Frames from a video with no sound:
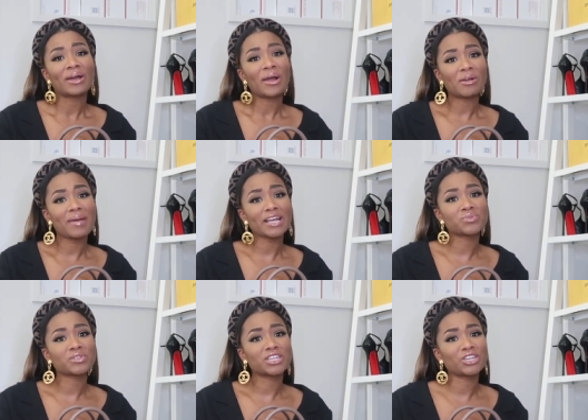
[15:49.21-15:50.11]
Her
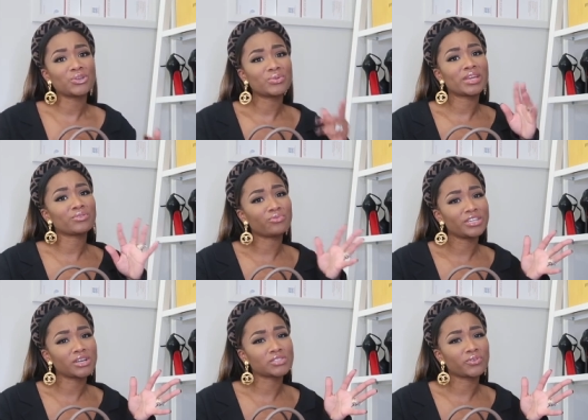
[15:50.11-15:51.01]
bag's really cute. It
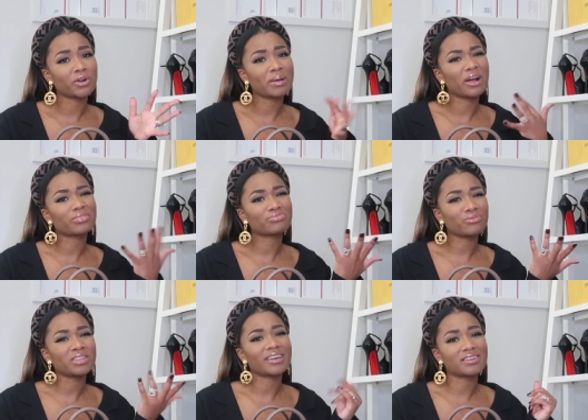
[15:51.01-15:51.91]
retails for about
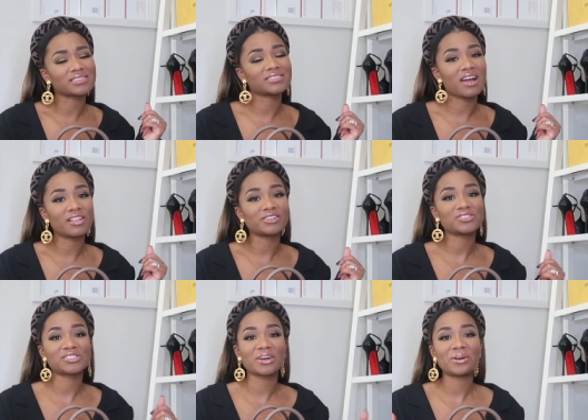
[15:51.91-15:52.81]
$3,000.
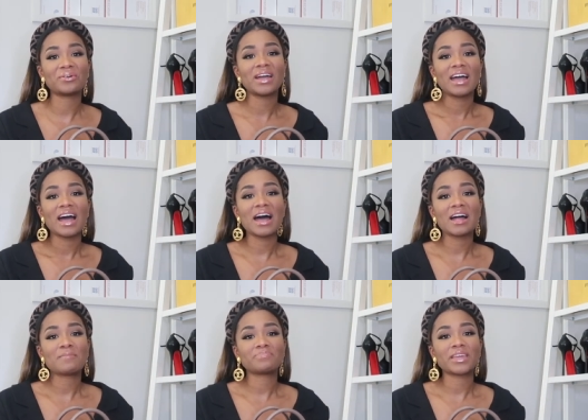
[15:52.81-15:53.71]
So,
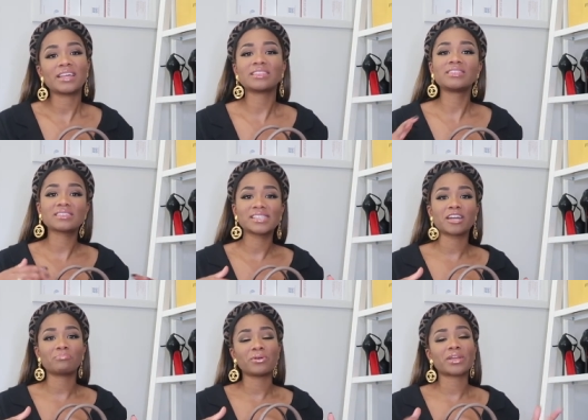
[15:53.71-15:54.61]
and it looks
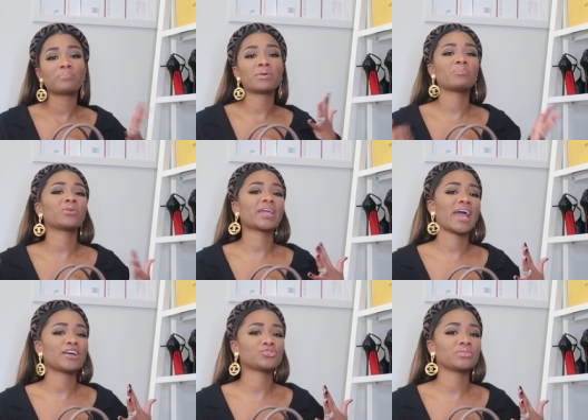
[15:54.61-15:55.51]
like a Birkin, but more
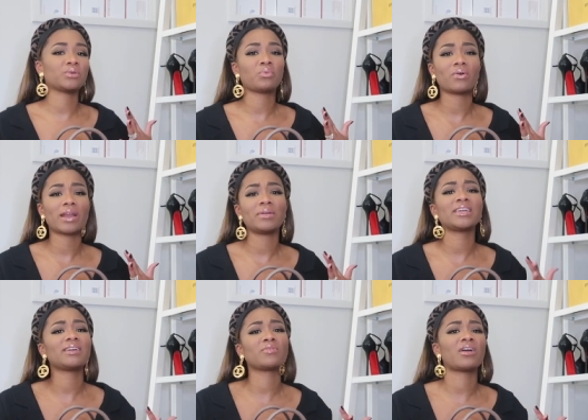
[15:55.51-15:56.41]
casually worn. I mean,
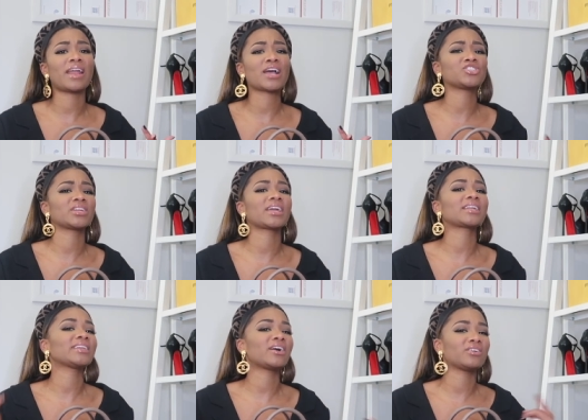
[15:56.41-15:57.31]
Kim Kardashian,
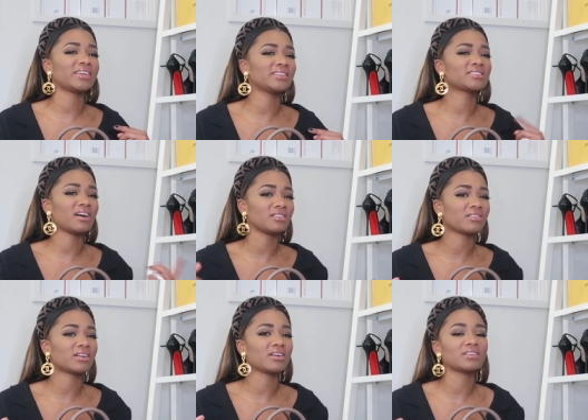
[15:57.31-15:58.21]
like, let her kids
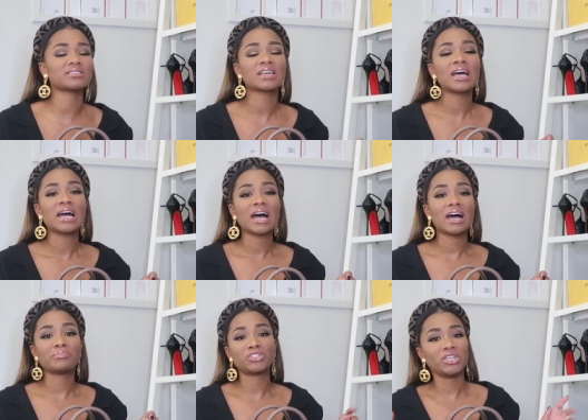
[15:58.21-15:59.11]
color on hers.
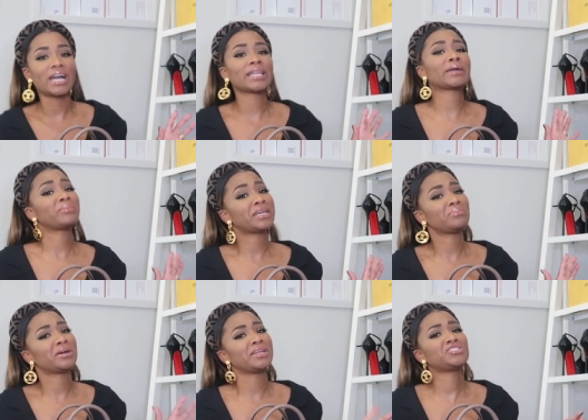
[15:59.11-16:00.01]
But she got, like, money.
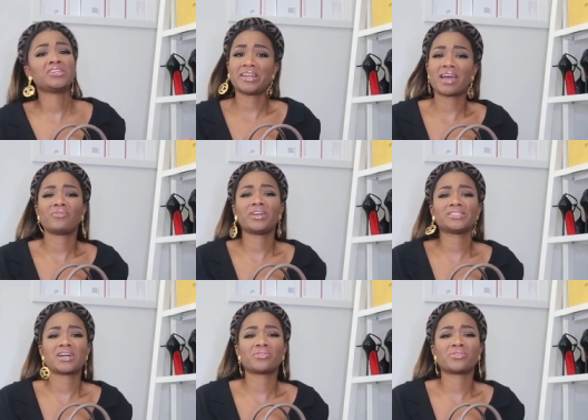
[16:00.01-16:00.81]
She could have her kids